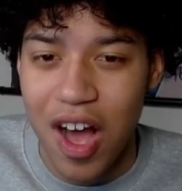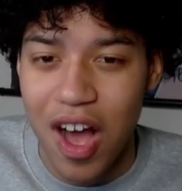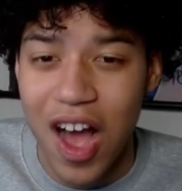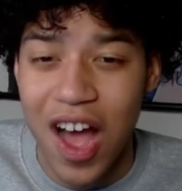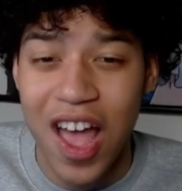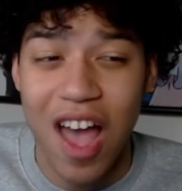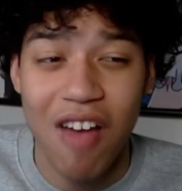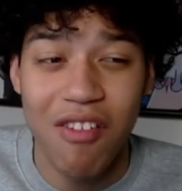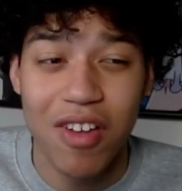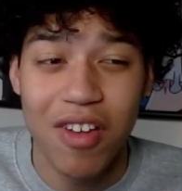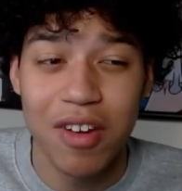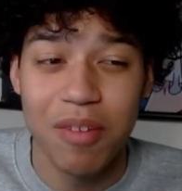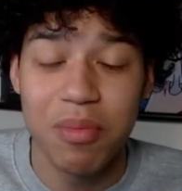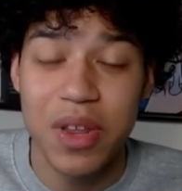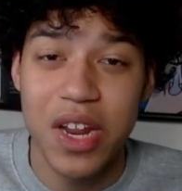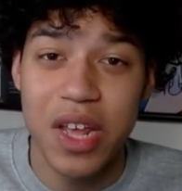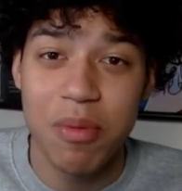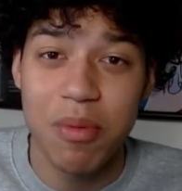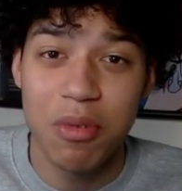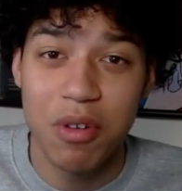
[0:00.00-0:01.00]
I haven't
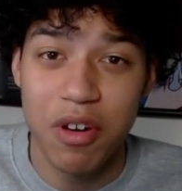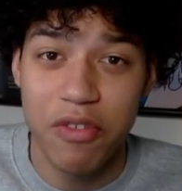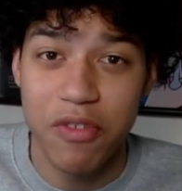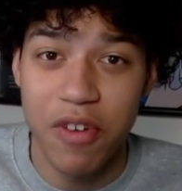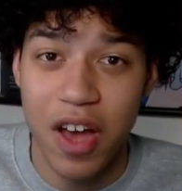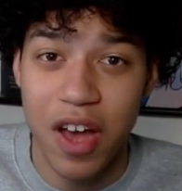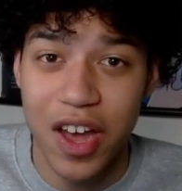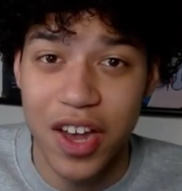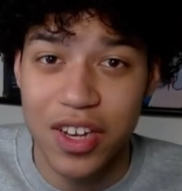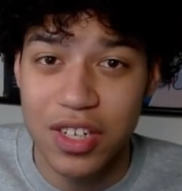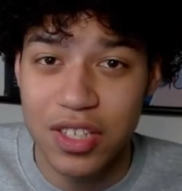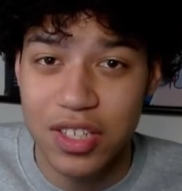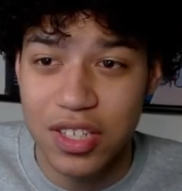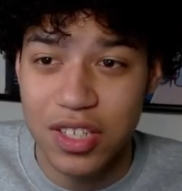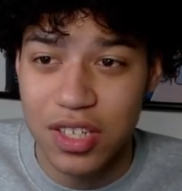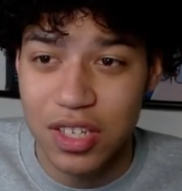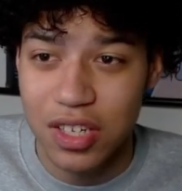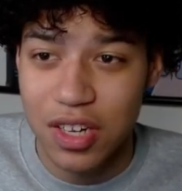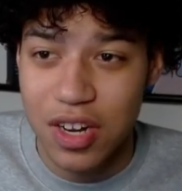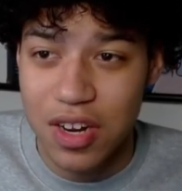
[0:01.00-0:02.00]
been able to find
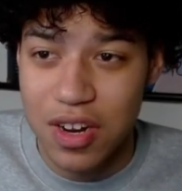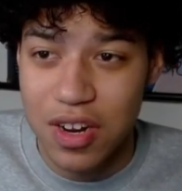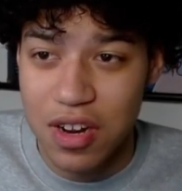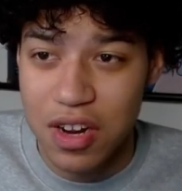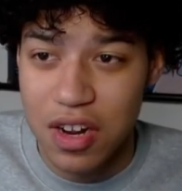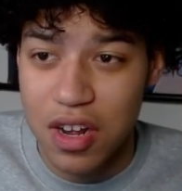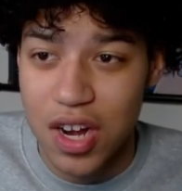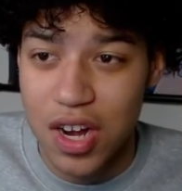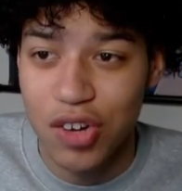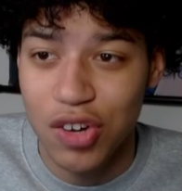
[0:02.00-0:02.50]
a